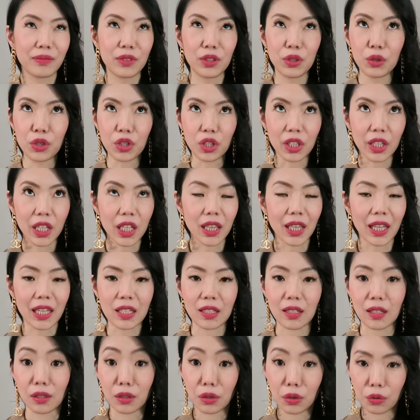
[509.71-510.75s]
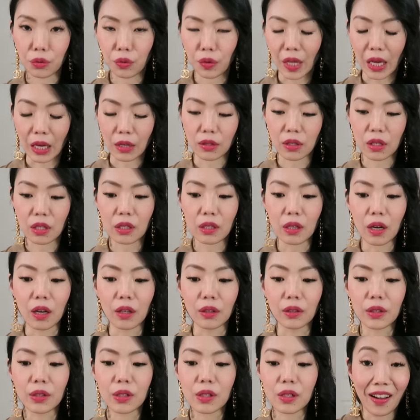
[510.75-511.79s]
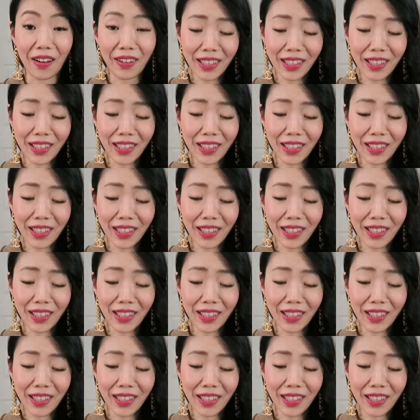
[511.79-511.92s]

usually less than $2,000.